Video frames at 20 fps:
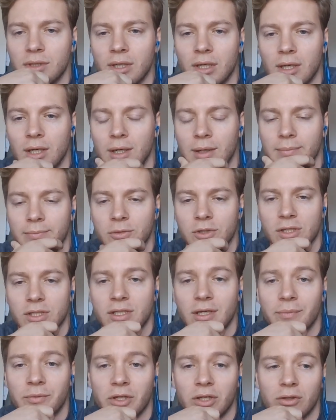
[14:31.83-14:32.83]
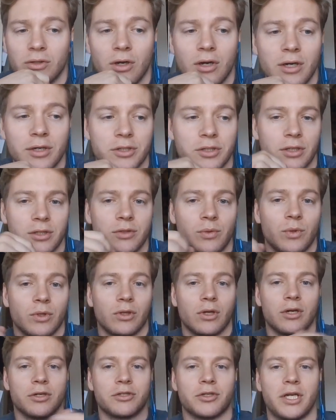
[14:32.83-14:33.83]
to something larger, to a
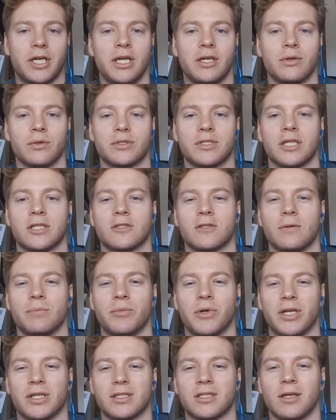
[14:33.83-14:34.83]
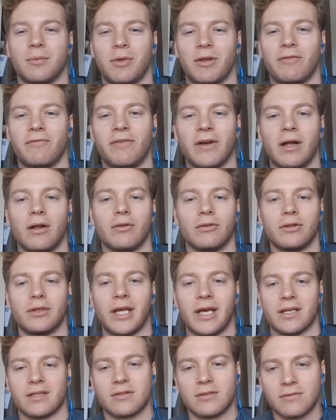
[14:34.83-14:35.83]
larger ecosystem, but it's going to be felt
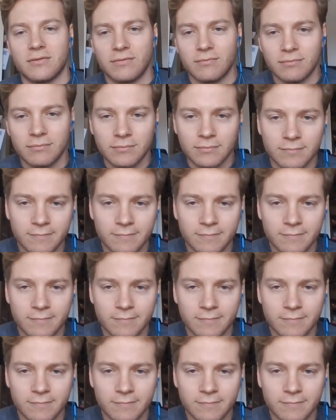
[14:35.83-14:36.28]
less